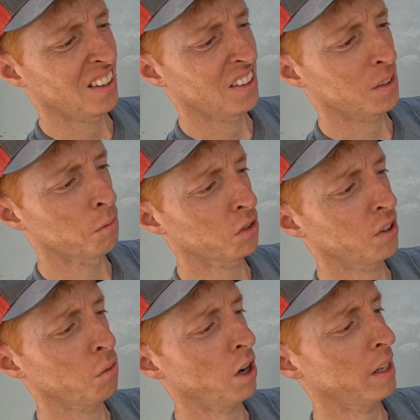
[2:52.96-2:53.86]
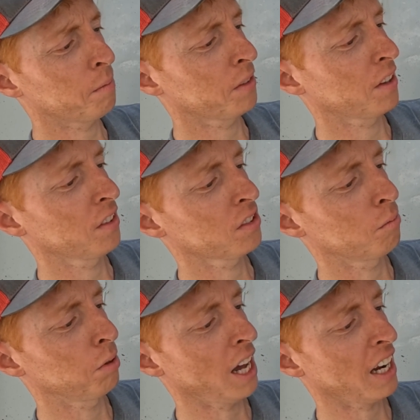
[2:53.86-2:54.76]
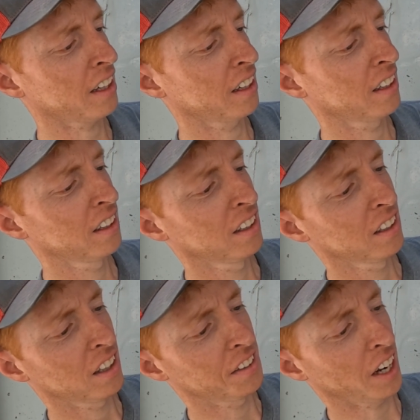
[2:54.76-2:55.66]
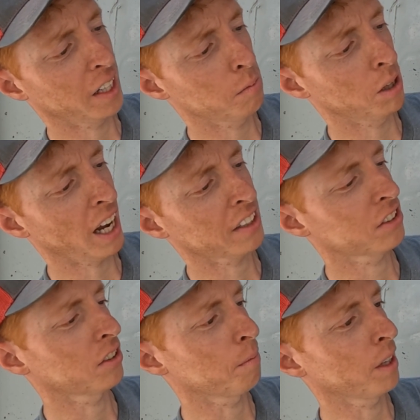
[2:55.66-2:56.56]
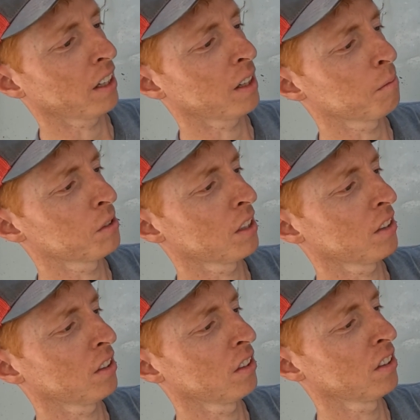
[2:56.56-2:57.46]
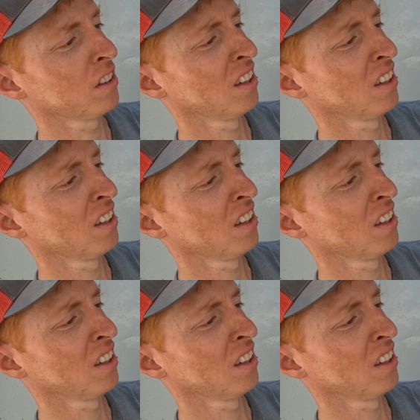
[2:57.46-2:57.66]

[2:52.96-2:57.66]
It's mostly white, but then there's a tiny black strip that comes in too.